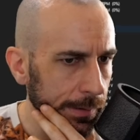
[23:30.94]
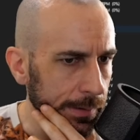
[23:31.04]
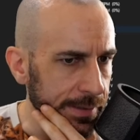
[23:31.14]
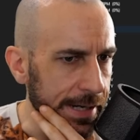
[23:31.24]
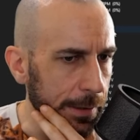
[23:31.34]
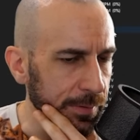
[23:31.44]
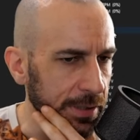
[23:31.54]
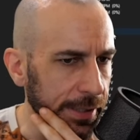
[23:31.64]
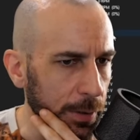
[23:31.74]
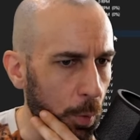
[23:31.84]
down to
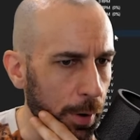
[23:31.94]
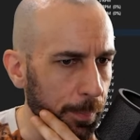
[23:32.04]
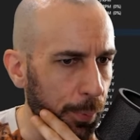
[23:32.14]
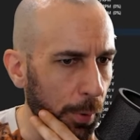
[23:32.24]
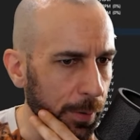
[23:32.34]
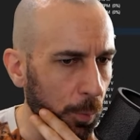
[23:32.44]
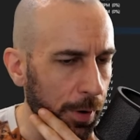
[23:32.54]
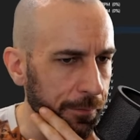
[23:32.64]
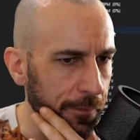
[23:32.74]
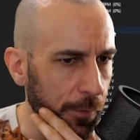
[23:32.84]
like
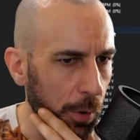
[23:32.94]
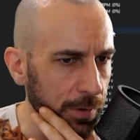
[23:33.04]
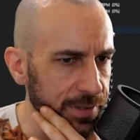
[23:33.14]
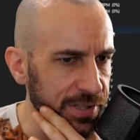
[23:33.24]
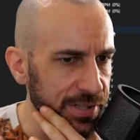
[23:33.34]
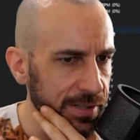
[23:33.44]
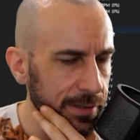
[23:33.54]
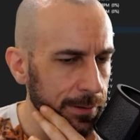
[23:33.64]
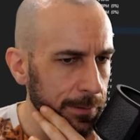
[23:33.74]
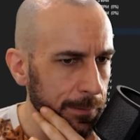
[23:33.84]
1.1 volts,
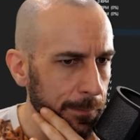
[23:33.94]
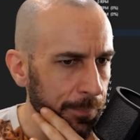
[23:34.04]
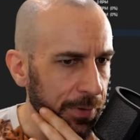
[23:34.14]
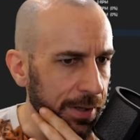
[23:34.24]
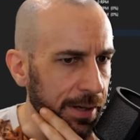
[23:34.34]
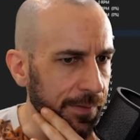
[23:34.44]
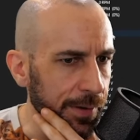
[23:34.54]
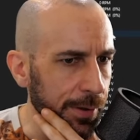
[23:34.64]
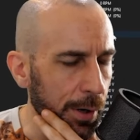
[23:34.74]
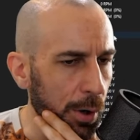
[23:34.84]

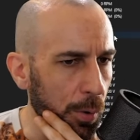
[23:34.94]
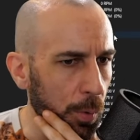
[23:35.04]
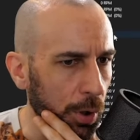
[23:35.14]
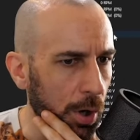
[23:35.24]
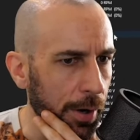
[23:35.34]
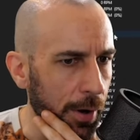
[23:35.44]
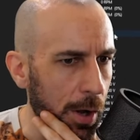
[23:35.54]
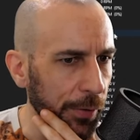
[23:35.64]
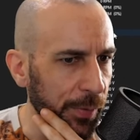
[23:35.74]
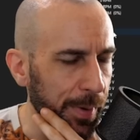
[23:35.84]
even though we're on
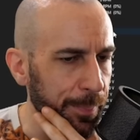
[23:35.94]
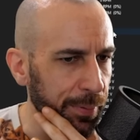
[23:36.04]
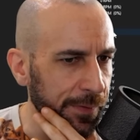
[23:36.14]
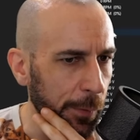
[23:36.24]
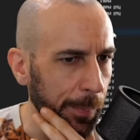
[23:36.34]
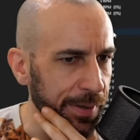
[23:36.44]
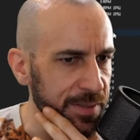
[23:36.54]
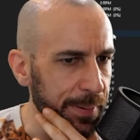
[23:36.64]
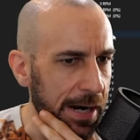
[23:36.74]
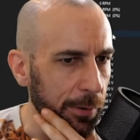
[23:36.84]
ultimate performance
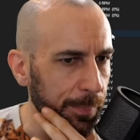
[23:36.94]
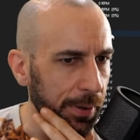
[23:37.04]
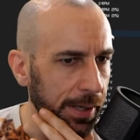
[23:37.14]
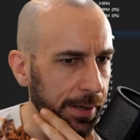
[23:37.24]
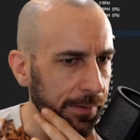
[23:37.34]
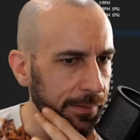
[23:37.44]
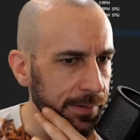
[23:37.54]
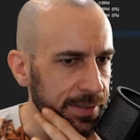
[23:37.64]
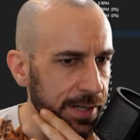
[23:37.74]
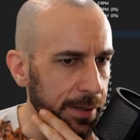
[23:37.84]
power plan.
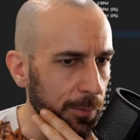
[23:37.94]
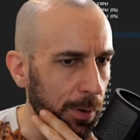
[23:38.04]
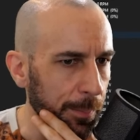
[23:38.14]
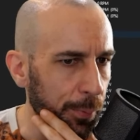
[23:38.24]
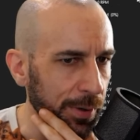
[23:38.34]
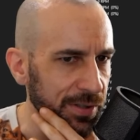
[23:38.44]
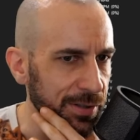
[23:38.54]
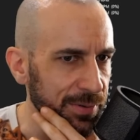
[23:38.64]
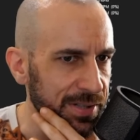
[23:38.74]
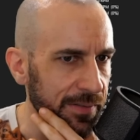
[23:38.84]
See,
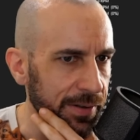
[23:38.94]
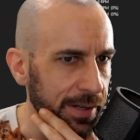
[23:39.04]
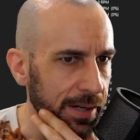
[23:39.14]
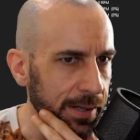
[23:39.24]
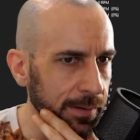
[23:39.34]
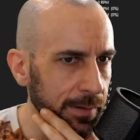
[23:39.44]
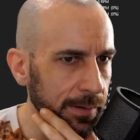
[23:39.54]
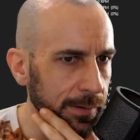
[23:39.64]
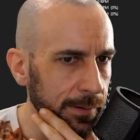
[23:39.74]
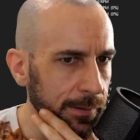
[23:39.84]
1.279,
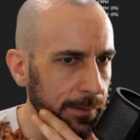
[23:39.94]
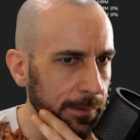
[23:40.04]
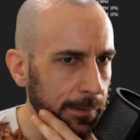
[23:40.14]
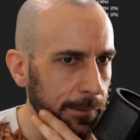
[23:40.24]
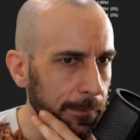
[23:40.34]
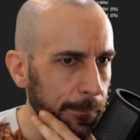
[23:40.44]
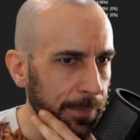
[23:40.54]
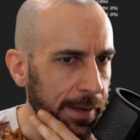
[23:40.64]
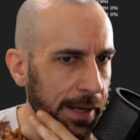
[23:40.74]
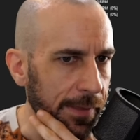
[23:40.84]

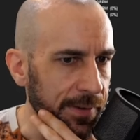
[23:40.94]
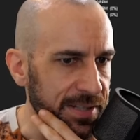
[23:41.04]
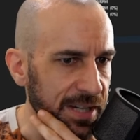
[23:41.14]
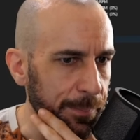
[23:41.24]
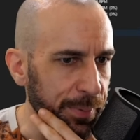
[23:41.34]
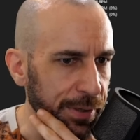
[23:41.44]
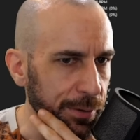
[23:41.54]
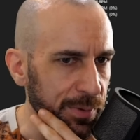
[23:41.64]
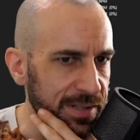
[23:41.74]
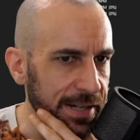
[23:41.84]
and the
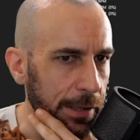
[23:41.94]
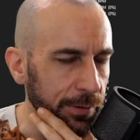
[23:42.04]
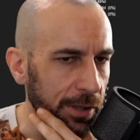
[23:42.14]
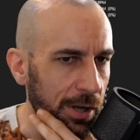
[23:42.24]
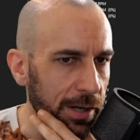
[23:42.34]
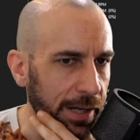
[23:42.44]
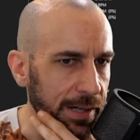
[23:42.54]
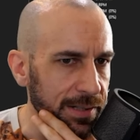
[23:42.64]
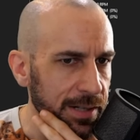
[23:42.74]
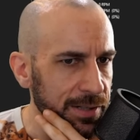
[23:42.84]
CPU is
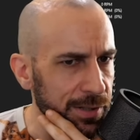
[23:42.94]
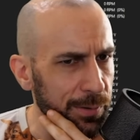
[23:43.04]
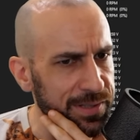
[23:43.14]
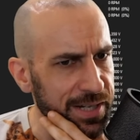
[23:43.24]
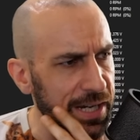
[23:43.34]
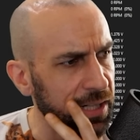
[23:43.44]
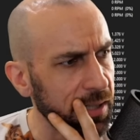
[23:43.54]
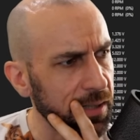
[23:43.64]
downclocking it. So it's like